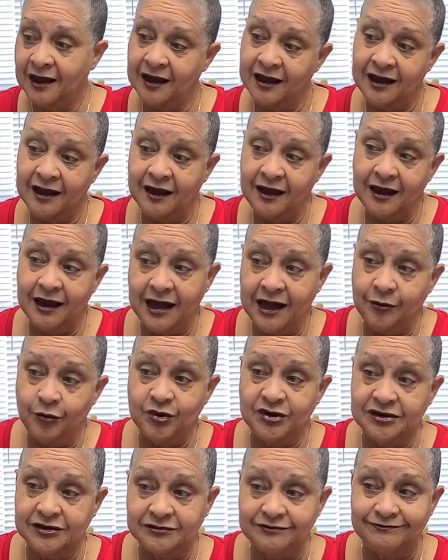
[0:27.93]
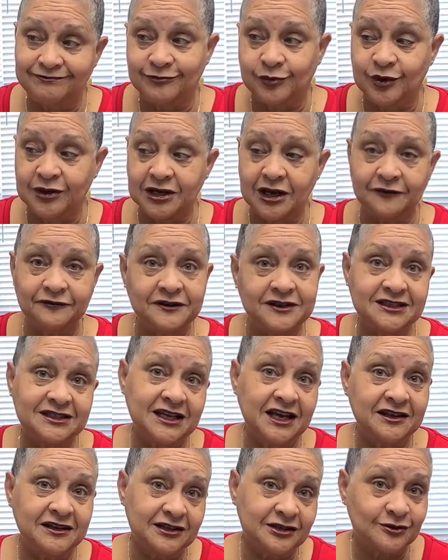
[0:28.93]
I would love to
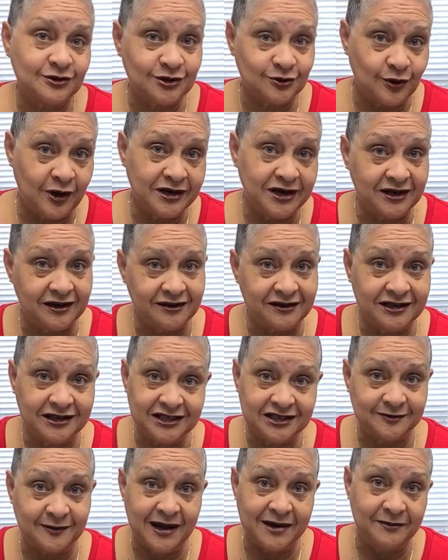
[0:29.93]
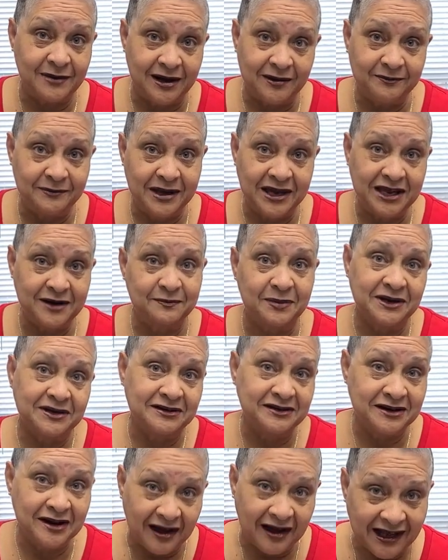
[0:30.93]
say this was one of the things my mom made, but
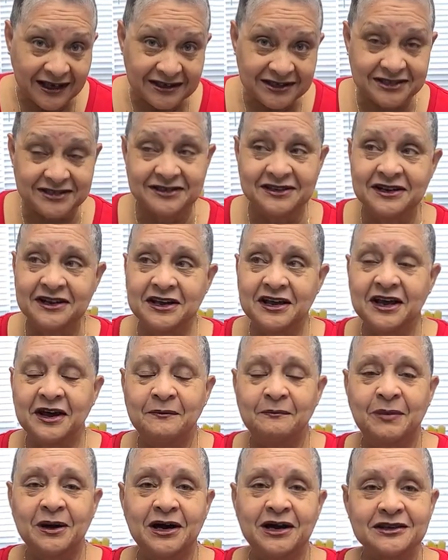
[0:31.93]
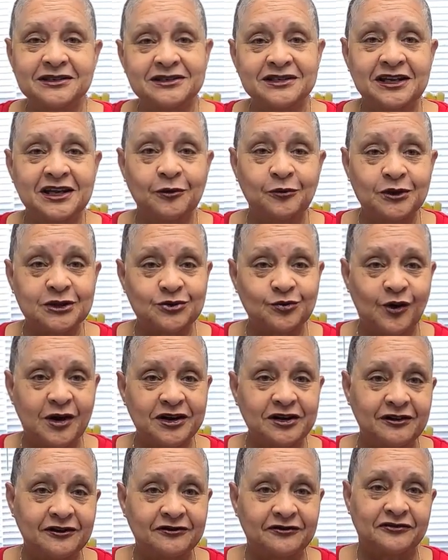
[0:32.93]
not. But it was
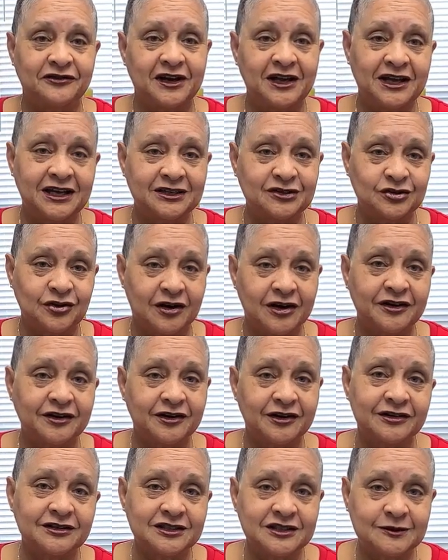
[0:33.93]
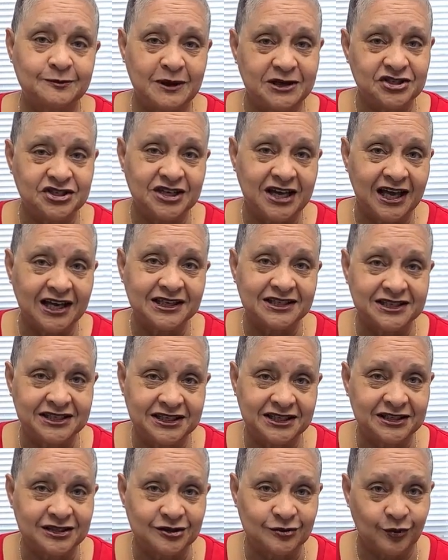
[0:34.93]
one of Dardar's
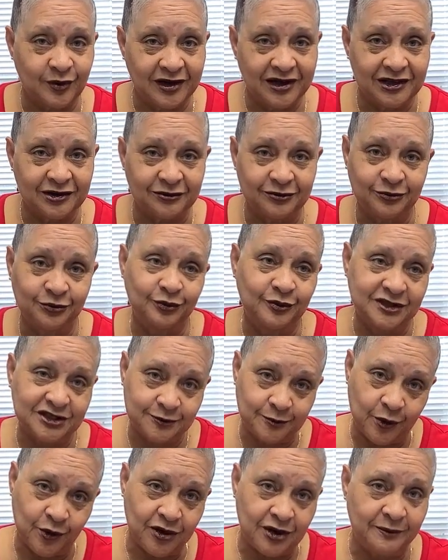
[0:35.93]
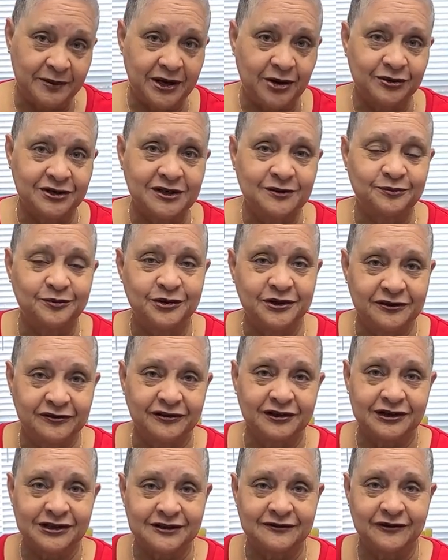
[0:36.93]
specialty as well, who we spoke about in
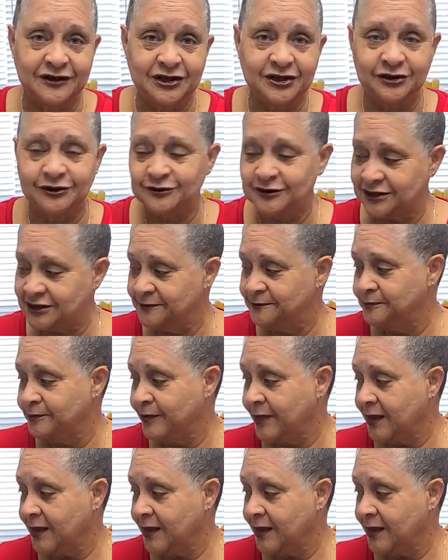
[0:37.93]
previous videos.